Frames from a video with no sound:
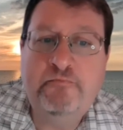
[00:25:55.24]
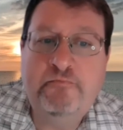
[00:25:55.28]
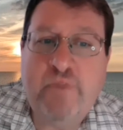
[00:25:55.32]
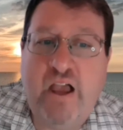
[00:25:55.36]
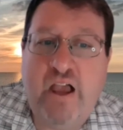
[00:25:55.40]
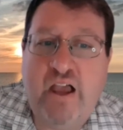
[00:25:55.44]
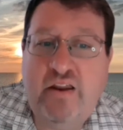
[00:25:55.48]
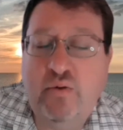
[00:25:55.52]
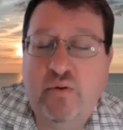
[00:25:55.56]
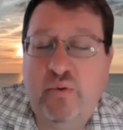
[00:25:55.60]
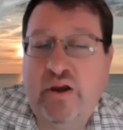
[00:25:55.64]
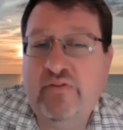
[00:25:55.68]

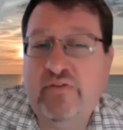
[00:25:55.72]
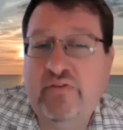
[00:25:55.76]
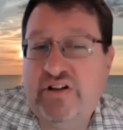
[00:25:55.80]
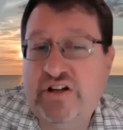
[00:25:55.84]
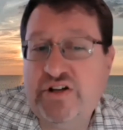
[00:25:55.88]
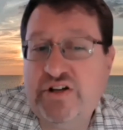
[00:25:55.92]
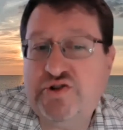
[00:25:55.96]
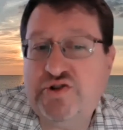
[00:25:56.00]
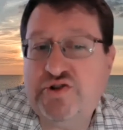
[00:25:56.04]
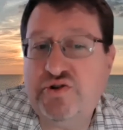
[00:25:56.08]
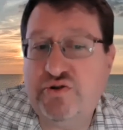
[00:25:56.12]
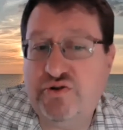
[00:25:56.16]
And then we have
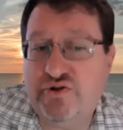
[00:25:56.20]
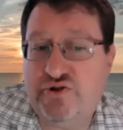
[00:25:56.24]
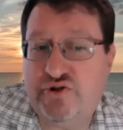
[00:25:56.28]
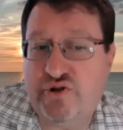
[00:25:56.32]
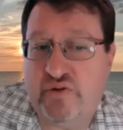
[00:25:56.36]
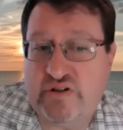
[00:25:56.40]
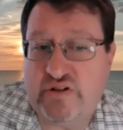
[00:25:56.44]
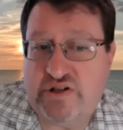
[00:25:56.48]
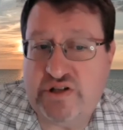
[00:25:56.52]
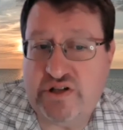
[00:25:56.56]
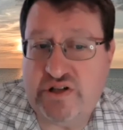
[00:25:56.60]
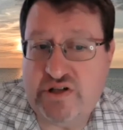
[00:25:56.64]
additional
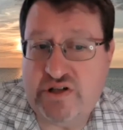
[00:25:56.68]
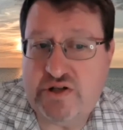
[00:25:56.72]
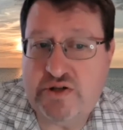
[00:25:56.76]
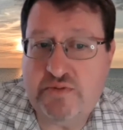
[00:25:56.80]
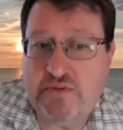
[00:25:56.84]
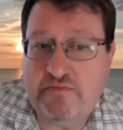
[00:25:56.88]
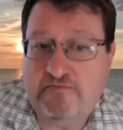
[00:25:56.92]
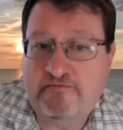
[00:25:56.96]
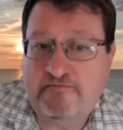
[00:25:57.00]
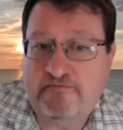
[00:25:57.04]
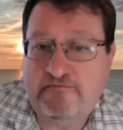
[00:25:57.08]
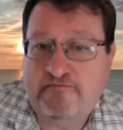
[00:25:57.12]
services.
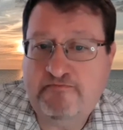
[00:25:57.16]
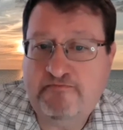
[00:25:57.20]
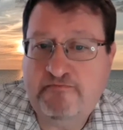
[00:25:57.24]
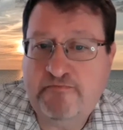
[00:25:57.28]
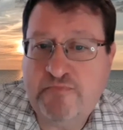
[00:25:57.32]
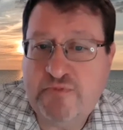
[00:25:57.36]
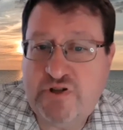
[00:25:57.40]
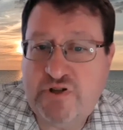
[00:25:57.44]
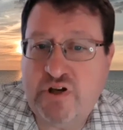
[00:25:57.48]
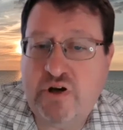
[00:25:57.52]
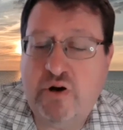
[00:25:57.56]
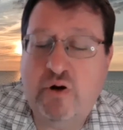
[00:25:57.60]

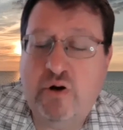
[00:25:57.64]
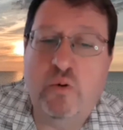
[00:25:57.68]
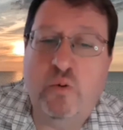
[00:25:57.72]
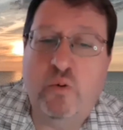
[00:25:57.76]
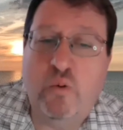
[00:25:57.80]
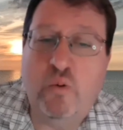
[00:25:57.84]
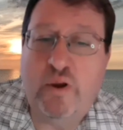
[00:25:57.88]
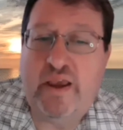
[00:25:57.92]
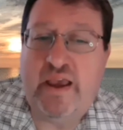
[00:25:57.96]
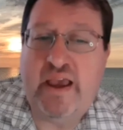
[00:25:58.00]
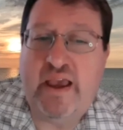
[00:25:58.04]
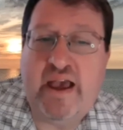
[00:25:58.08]
So
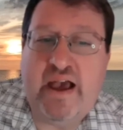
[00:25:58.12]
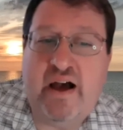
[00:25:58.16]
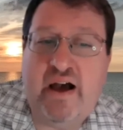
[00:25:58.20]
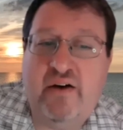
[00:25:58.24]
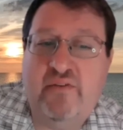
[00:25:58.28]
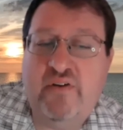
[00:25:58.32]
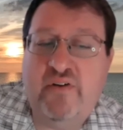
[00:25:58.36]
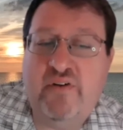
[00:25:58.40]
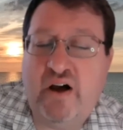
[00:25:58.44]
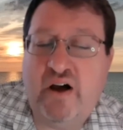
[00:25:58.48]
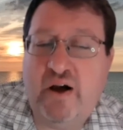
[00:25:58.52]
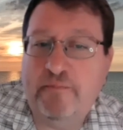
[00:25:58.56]
we
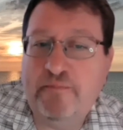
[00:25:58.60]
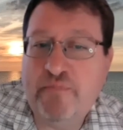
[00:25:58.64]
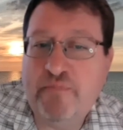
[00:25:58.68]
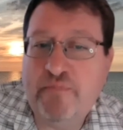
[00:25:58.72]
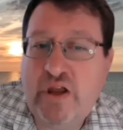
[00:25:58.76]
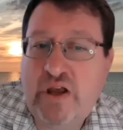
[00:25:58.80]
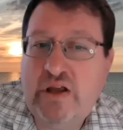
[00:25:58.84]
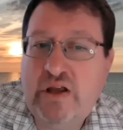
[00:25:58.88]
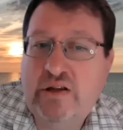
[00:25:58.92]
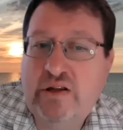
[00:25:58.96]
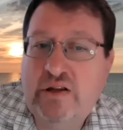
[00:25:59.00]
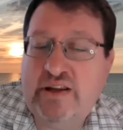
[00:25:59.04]
have
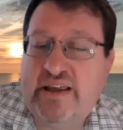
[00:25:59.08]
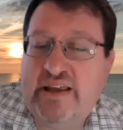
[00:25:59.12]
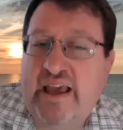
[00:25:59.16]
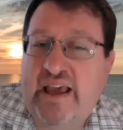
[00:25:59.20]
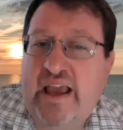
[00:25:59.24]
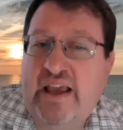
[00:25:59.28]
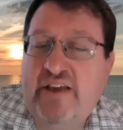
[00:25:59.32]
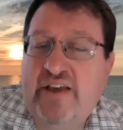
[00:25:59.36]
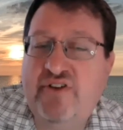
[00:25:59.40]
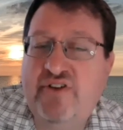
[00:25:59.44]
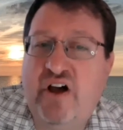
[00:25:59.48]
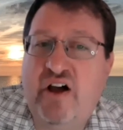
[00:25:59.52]

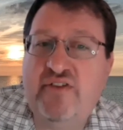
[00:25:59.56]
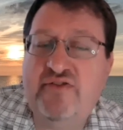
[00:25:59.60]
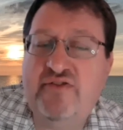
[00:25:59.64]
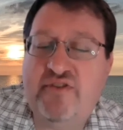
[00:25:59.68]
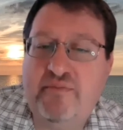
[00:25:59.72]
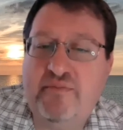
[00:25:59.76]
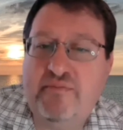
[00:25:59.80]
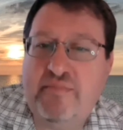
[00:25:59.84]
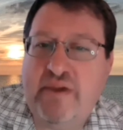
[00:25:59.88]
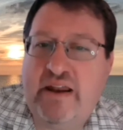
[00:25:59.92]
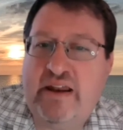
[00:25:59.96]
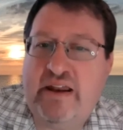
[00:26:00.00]
liaisons
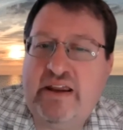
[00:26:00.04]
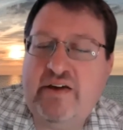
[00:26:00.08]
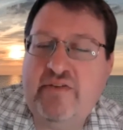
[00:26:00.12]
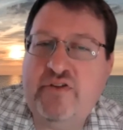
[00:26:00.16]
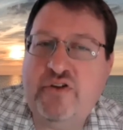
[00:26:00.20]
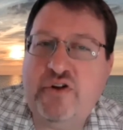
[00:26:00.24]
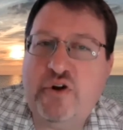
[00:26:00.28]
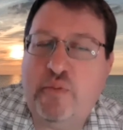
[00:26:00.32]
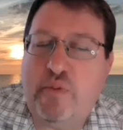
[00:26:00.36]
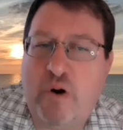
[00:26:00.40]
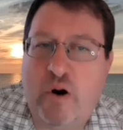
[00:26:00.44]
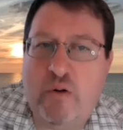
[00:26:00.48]
in many of the
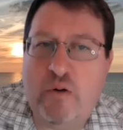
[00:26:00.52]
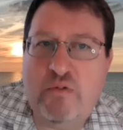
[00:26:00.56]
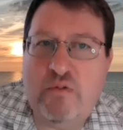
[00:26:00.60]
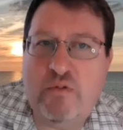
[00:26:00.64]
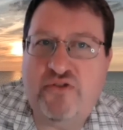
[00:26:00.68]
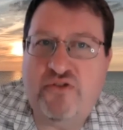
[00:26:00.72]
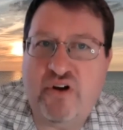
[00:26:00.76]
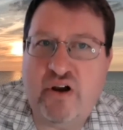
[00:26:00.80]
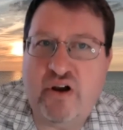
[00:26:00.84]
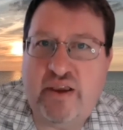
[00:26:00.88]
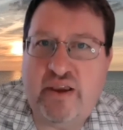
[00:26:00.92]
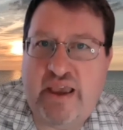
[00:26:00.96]
departments
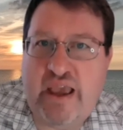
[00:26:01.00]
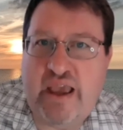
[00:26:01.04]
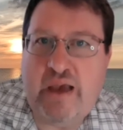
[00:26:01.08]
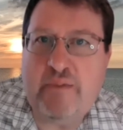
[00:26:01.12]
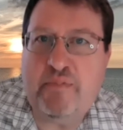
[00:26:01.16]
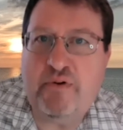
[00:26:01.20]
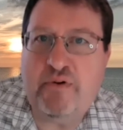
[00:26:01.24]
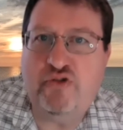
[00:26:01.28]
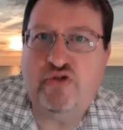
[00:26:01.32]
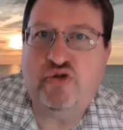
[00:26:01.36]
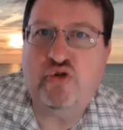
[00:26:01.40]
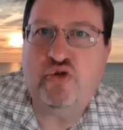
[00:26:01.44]
on
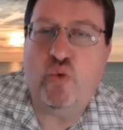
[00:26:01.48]
campus to